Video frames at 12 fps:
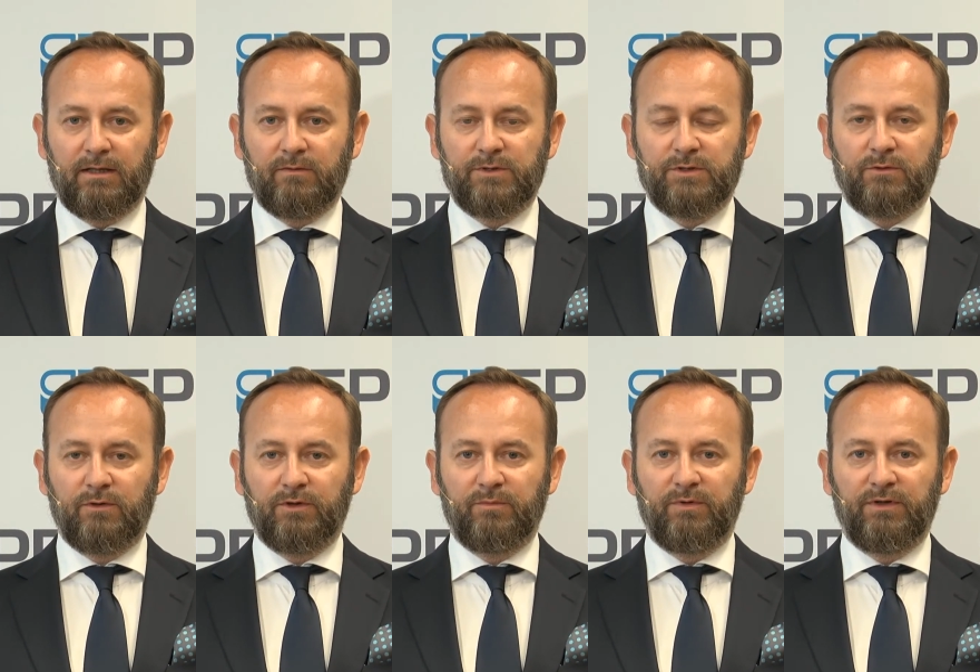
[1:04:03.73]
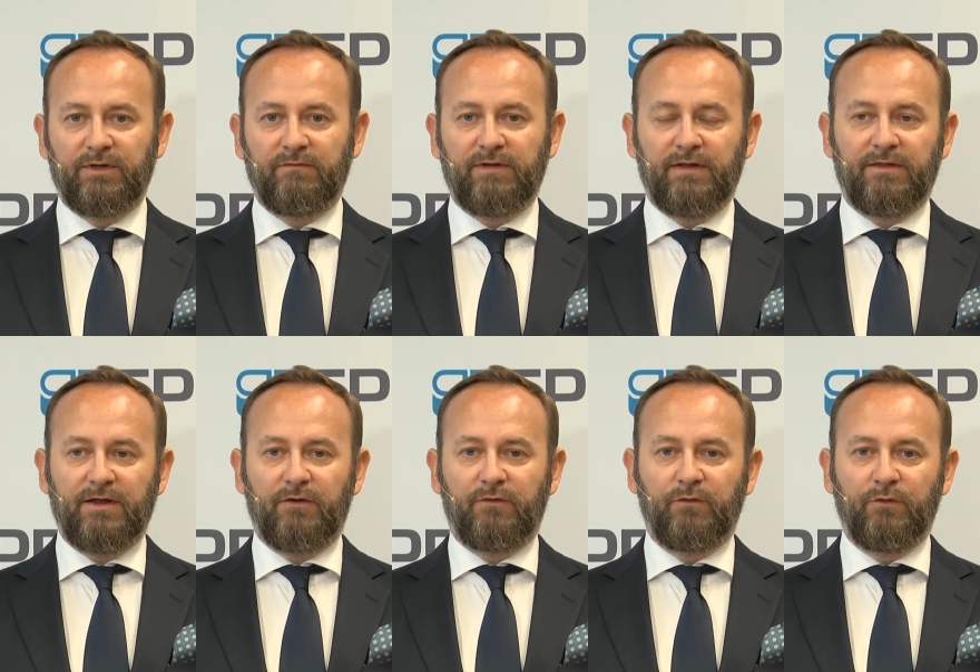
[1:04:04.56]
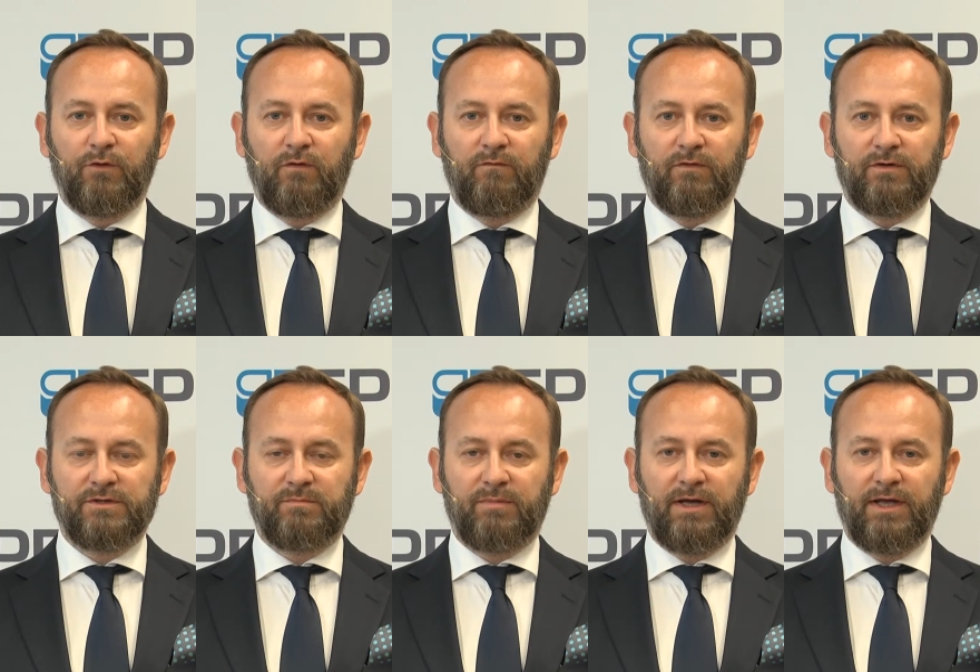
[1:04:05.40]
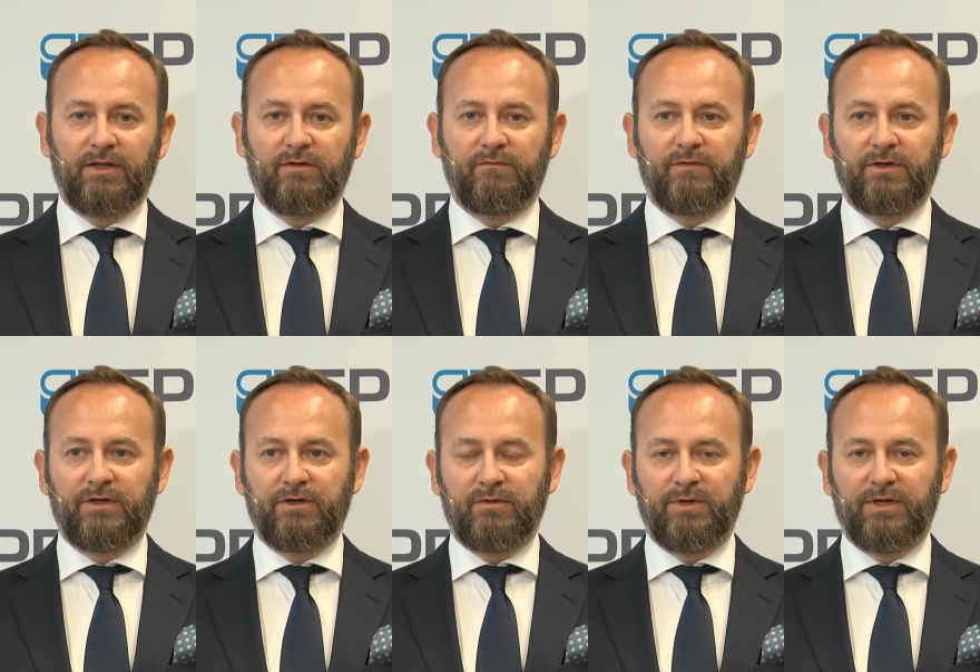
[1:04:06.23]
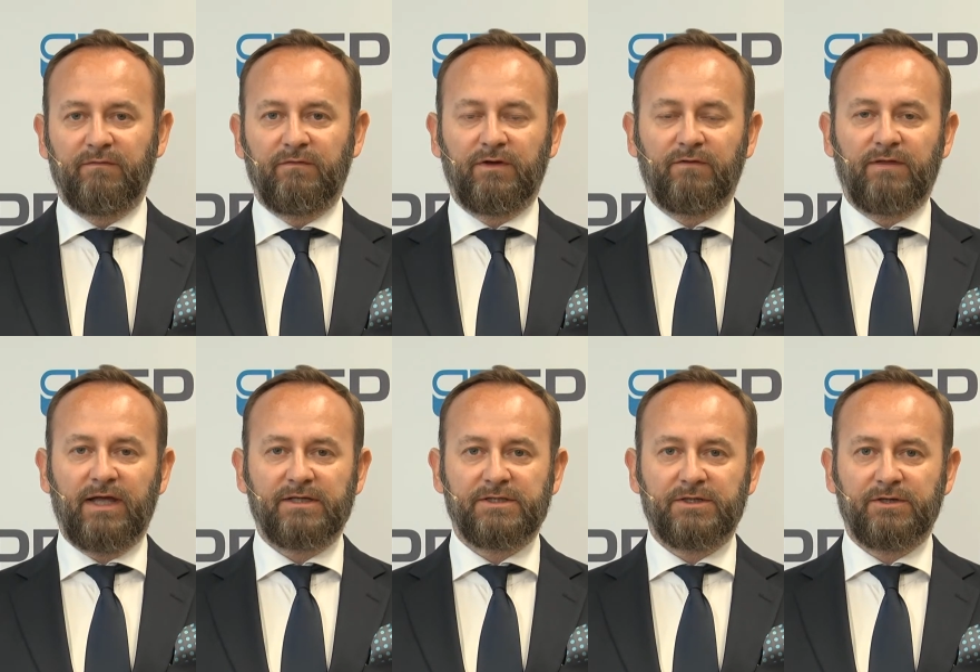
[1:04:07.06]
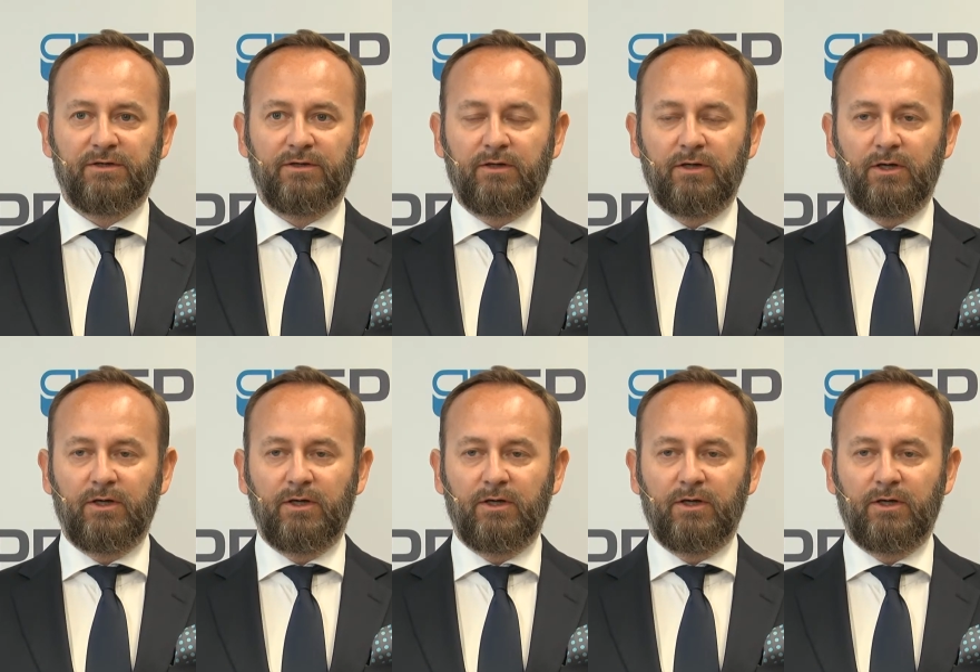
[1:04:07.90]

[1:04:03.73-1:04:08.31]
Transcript: We strongly believe that their turnovers by end of the year, beginning of next year,